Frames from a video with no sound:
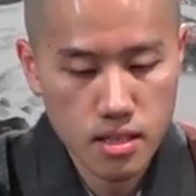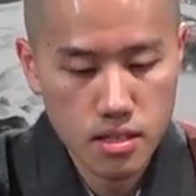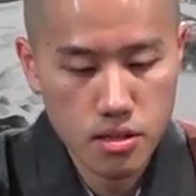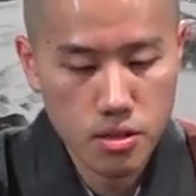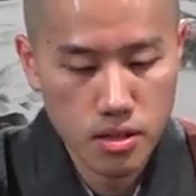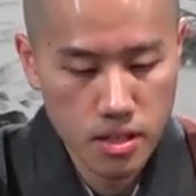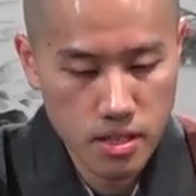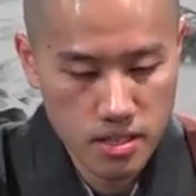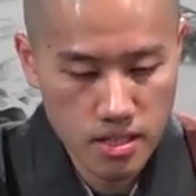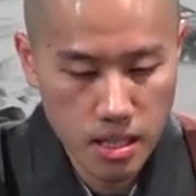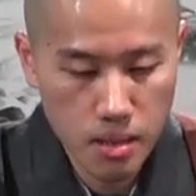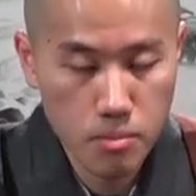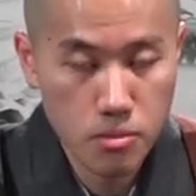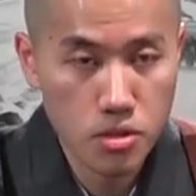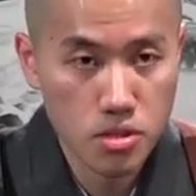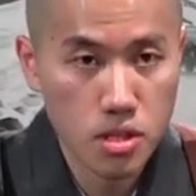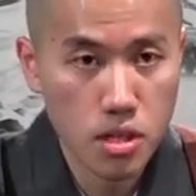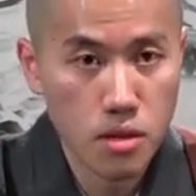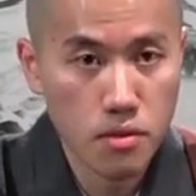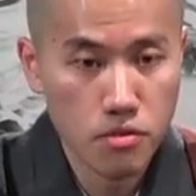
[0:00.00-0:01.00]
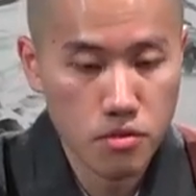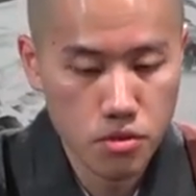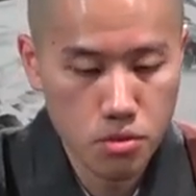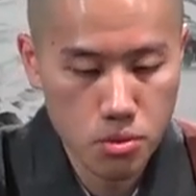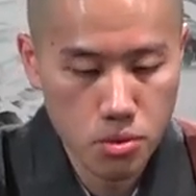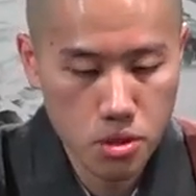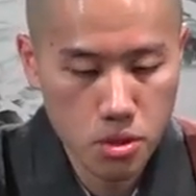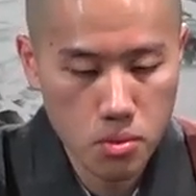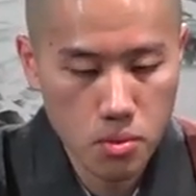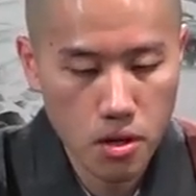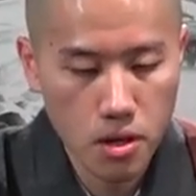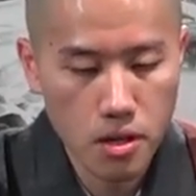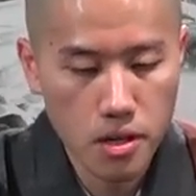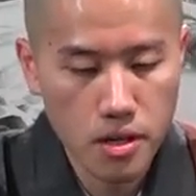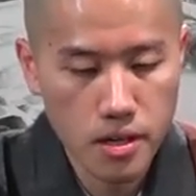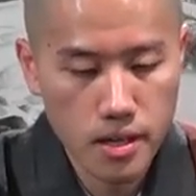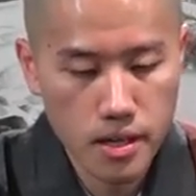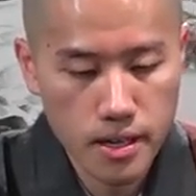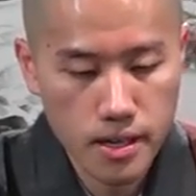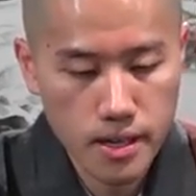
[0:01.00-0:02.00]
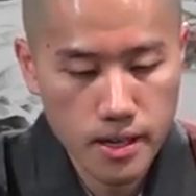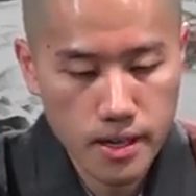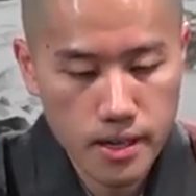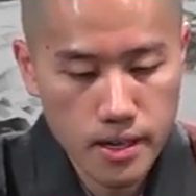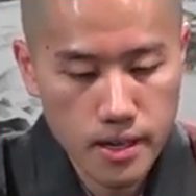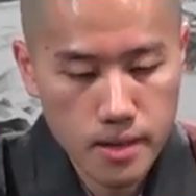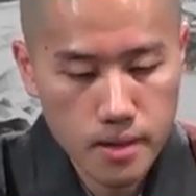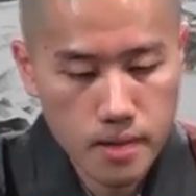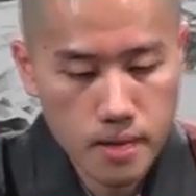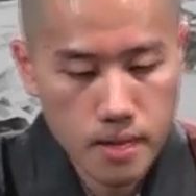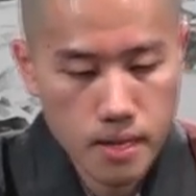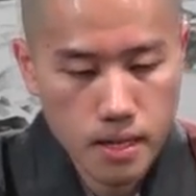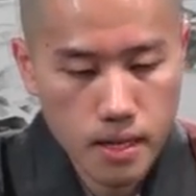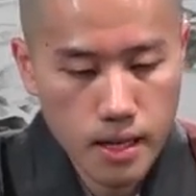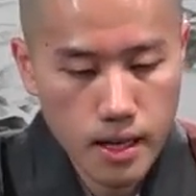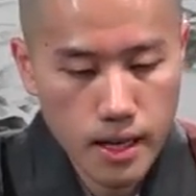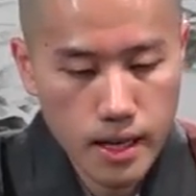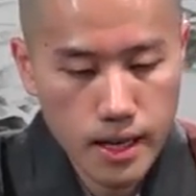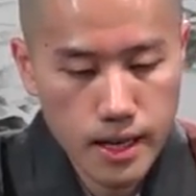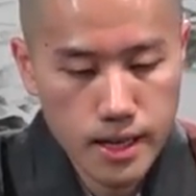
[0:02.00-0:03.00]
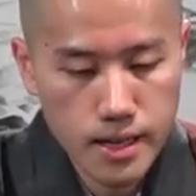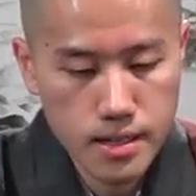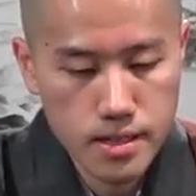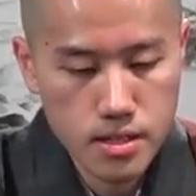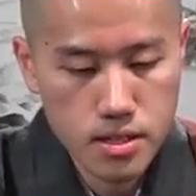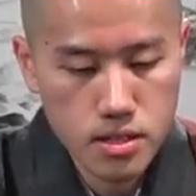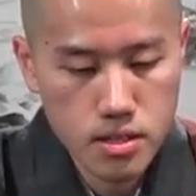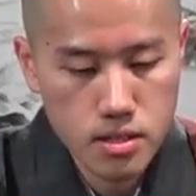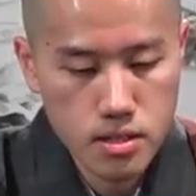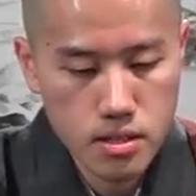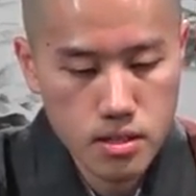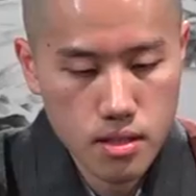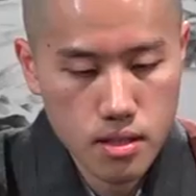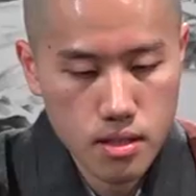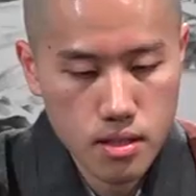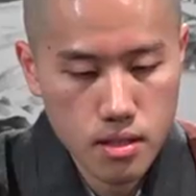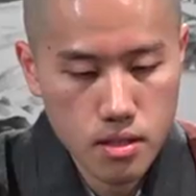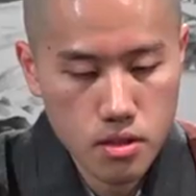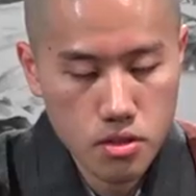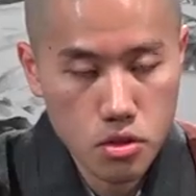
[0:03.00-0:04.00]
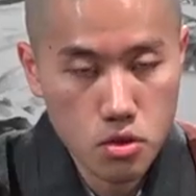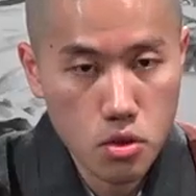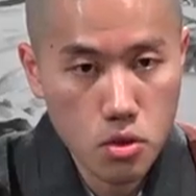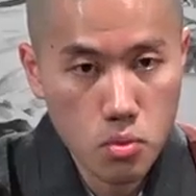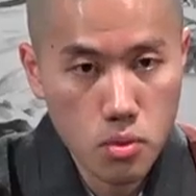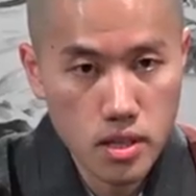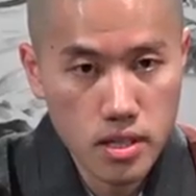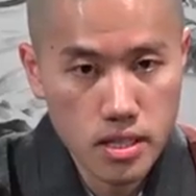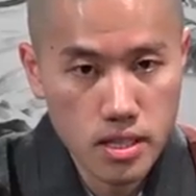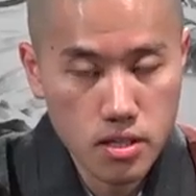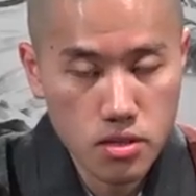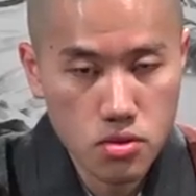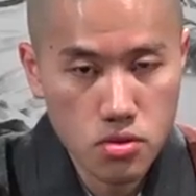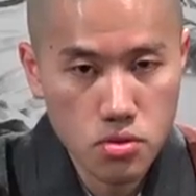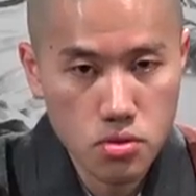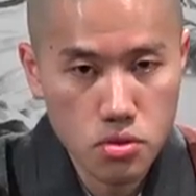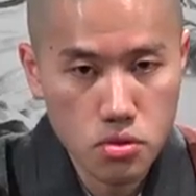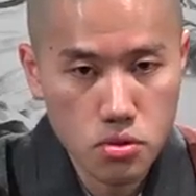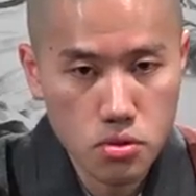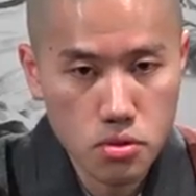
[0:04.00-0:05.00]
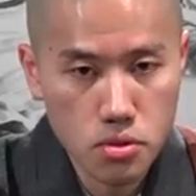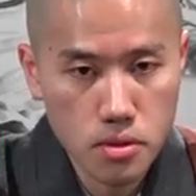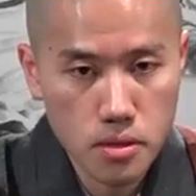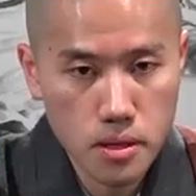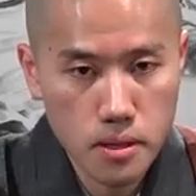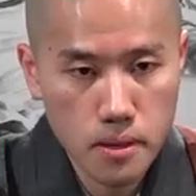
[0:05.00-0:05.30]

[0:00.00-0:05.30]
You can accept yourself for who you are, and you are willing to